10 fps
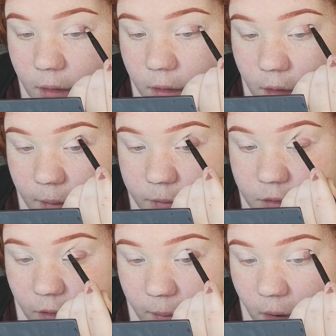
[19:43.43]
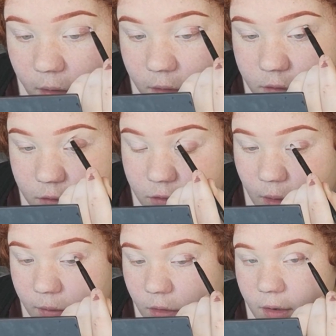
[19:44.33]
Like, I'm sorry, but I got
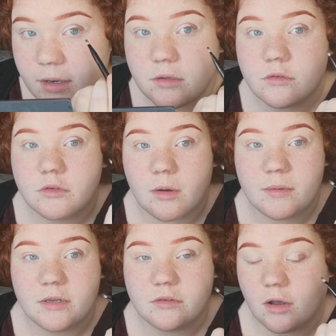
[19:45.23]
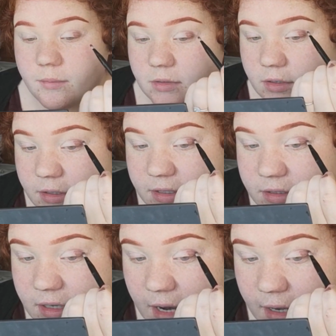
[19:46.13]
so annoyed so many times, and I
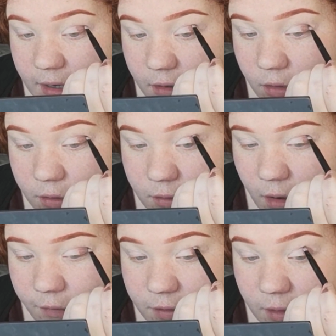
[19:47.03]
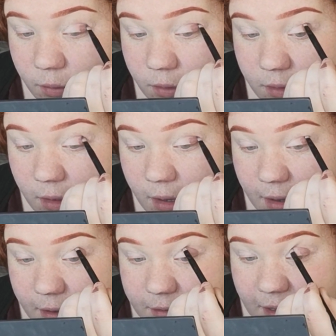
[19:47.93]
didn't tell it, like, obviously wouldn't
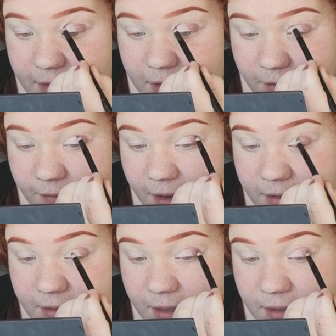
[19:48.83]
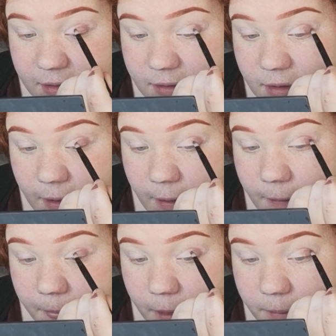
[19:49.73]
say it to their faces.
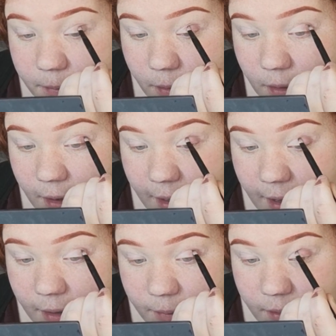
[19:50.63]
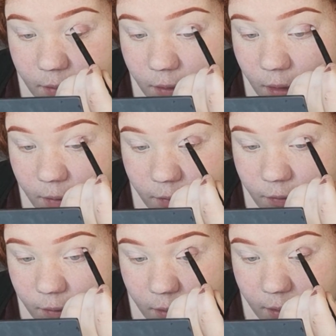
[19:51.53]
But I hate when you're going
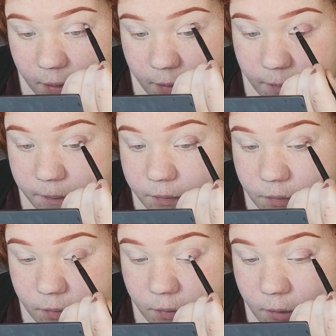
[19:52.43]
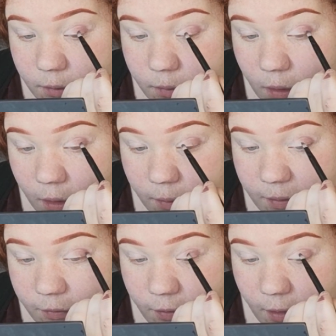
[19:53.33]
through, like, what I
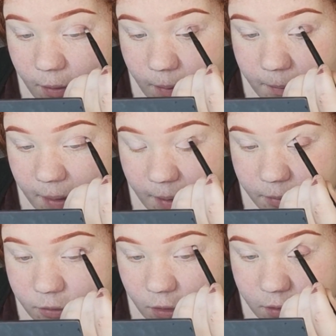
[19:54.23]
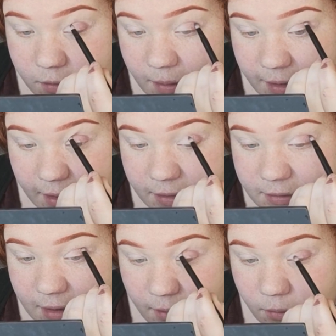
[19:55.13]
went through, and people try to make it
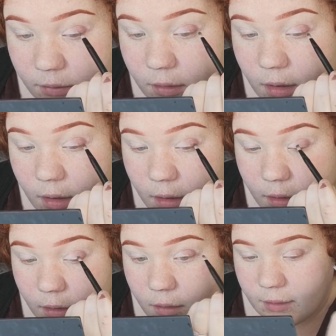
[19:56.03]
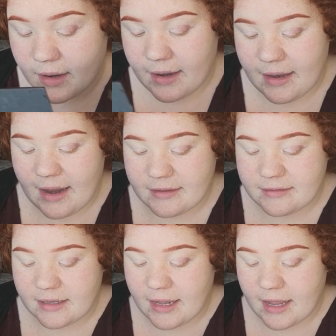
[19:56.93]
sound, like,
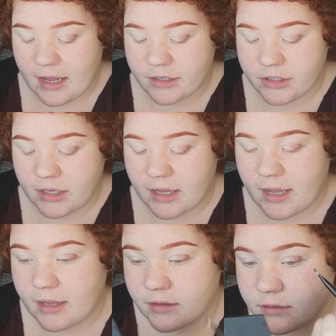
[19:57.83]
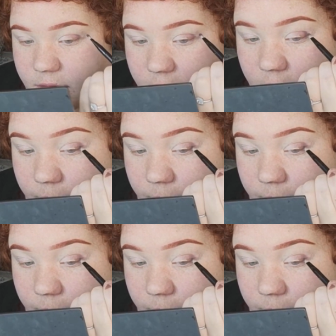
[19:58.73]
less than it actually is.